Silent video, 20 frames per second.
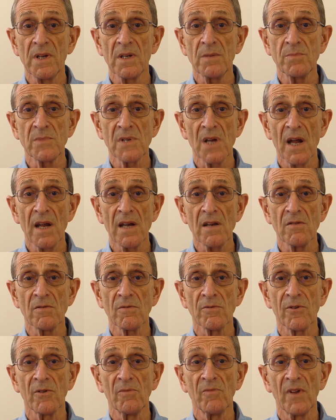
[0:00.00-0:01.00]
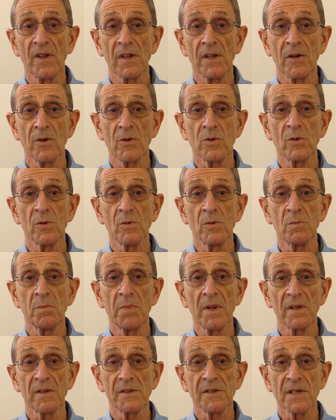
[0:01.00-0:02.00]
obtained from the local
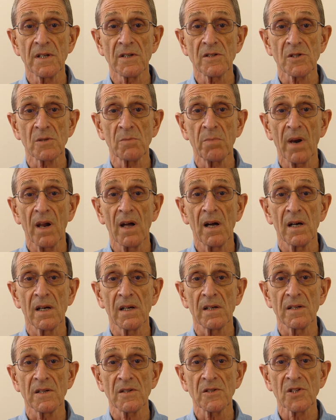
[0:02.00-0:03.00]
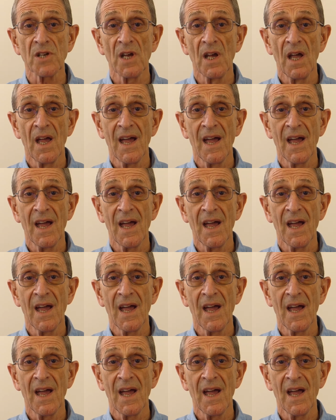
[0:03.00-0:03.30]
building suppliers,